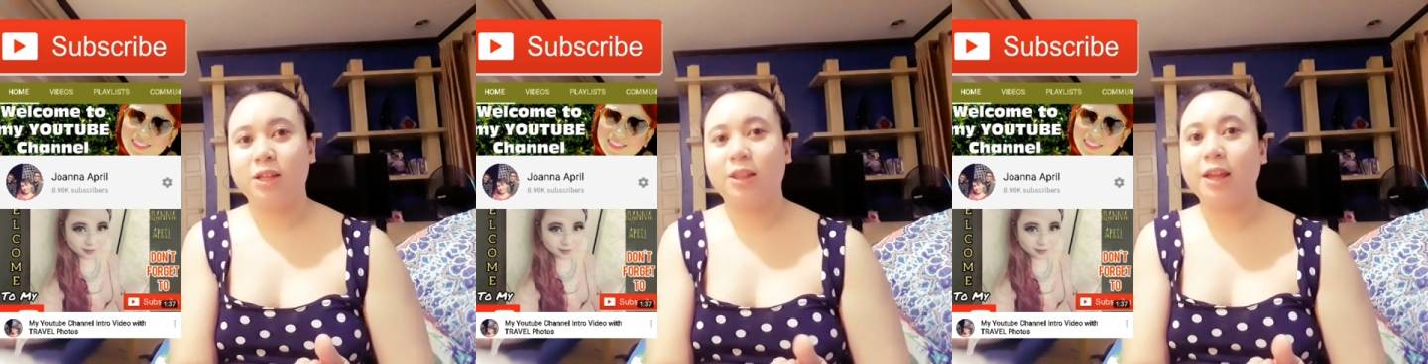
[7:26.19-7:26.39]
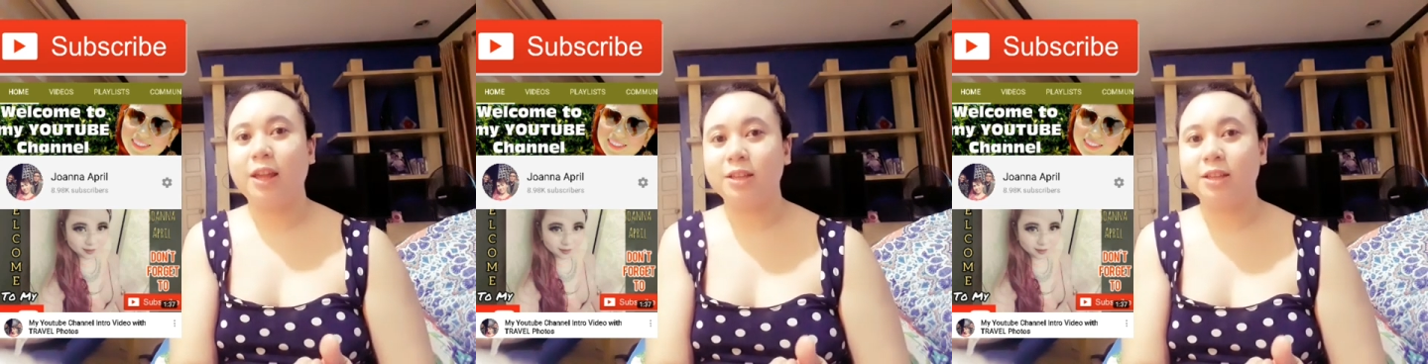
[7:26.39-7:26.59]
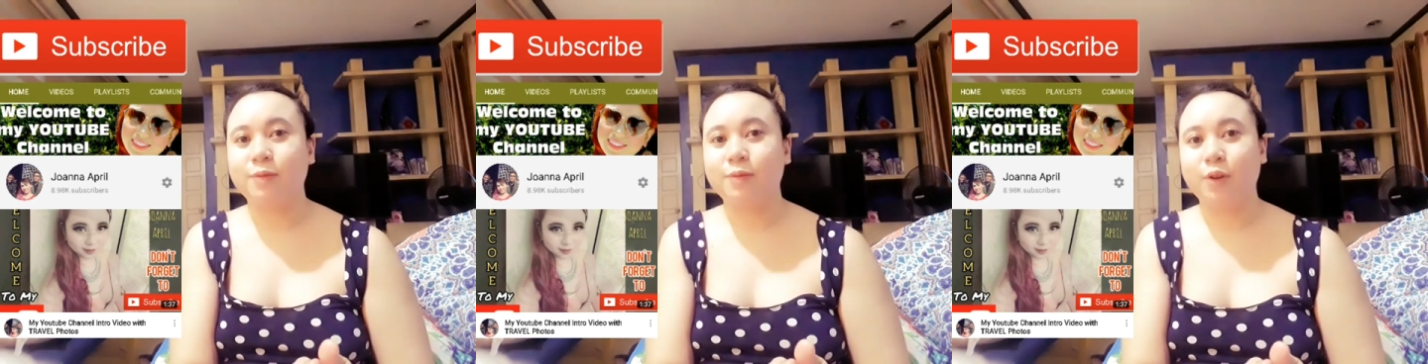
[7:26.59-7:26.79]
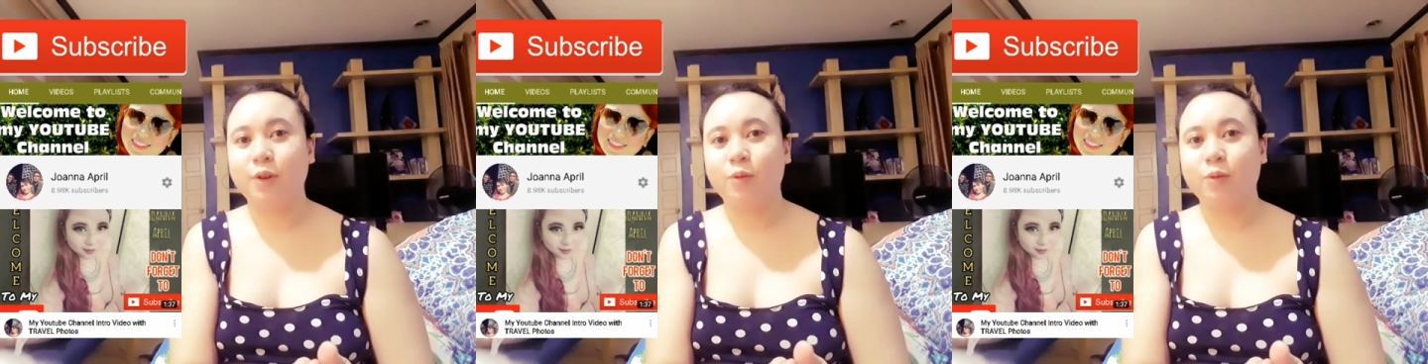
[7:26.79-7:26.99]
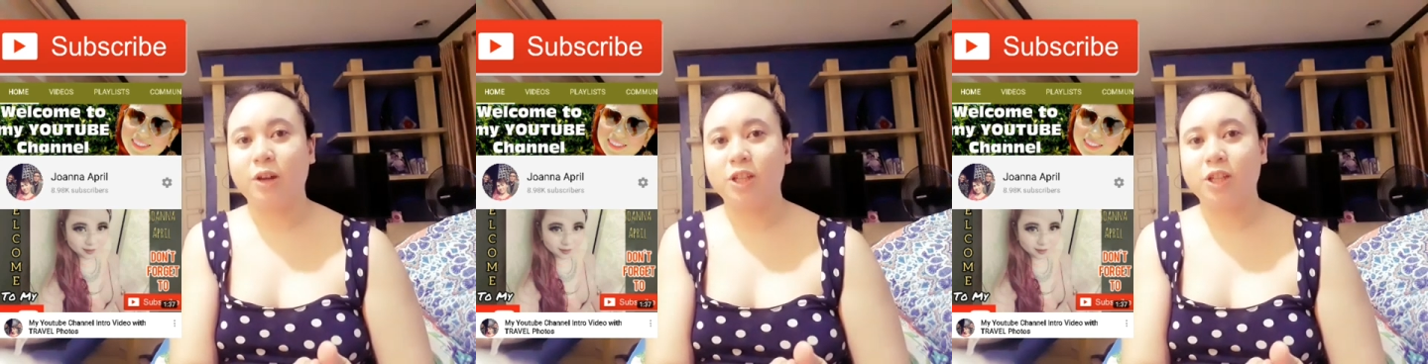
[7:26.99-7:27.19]
Thanks for
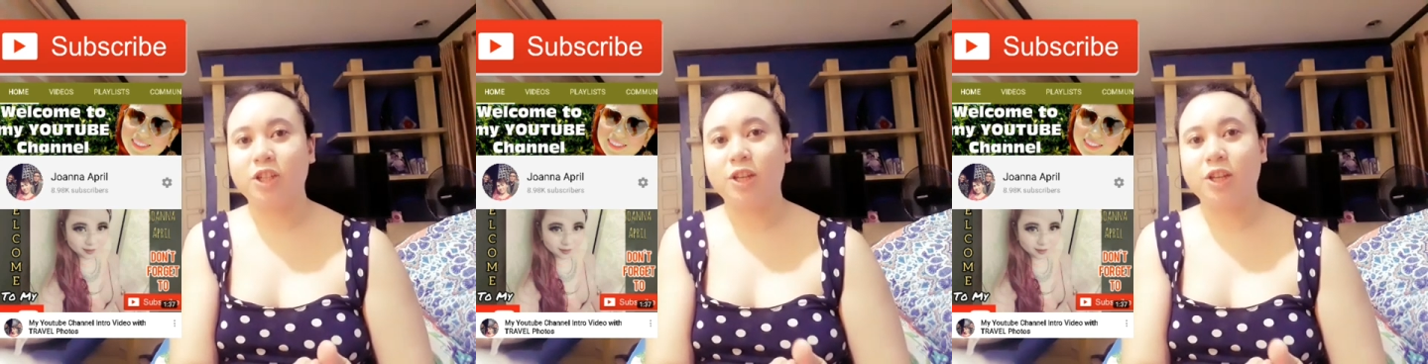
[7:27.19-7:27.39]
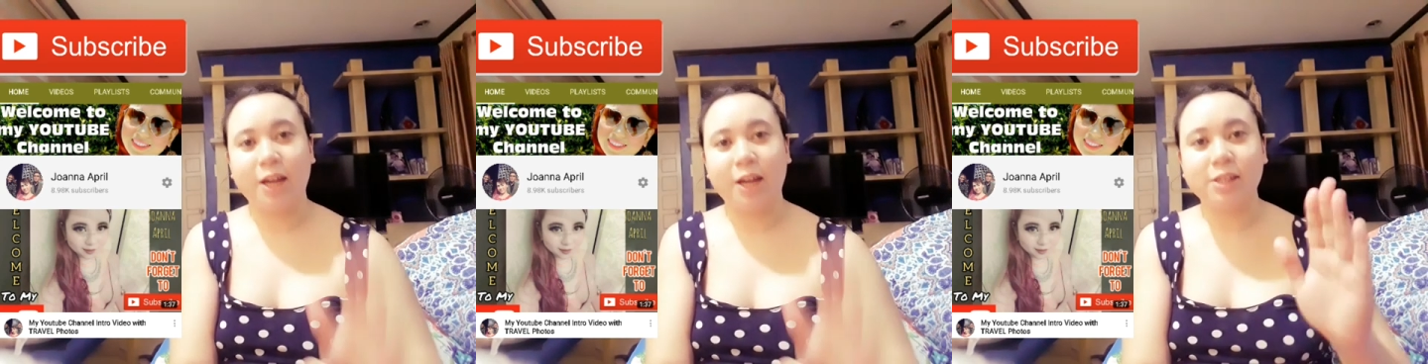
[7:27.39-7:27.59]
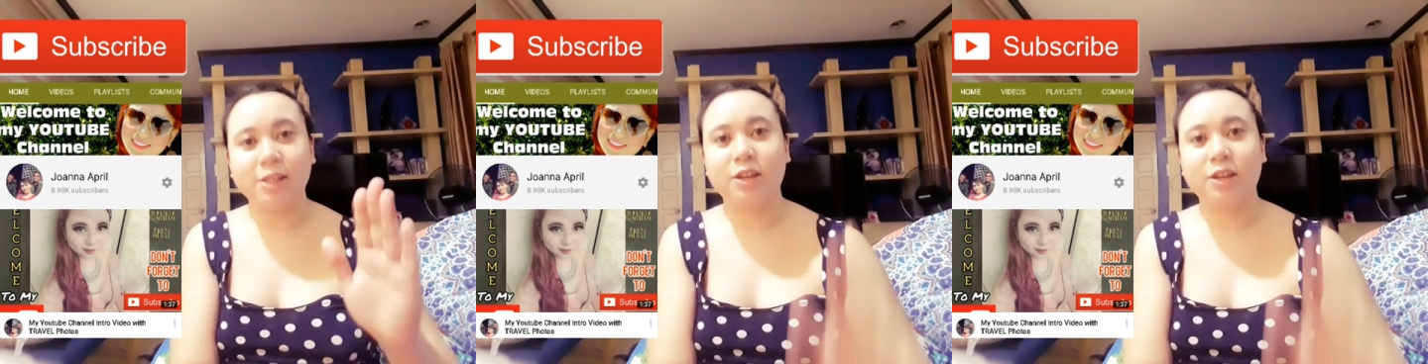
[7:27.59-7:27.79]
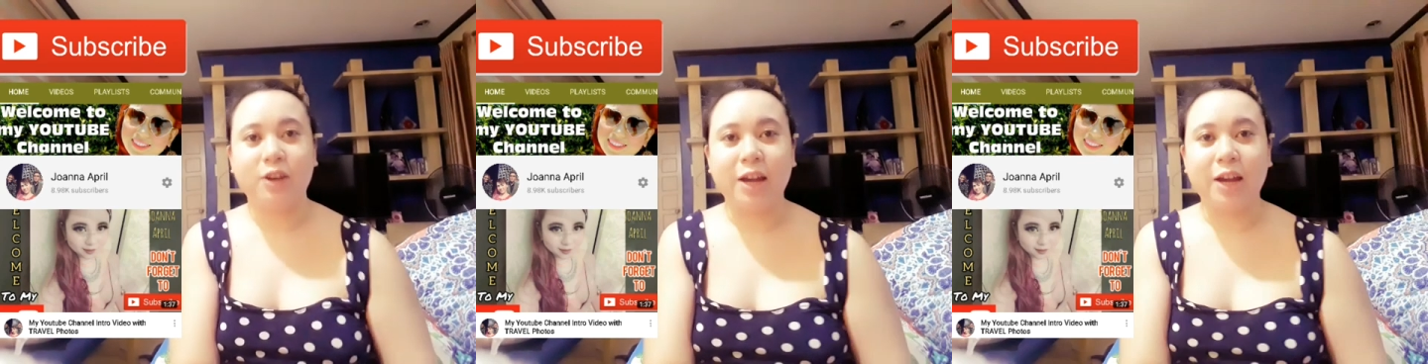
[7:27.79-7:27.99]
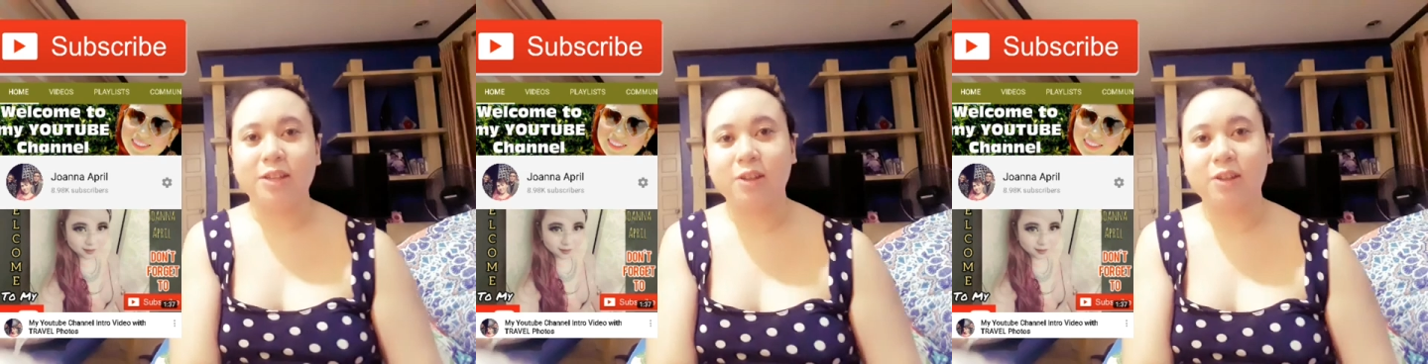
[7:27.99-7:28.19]
watching. I'll see you guys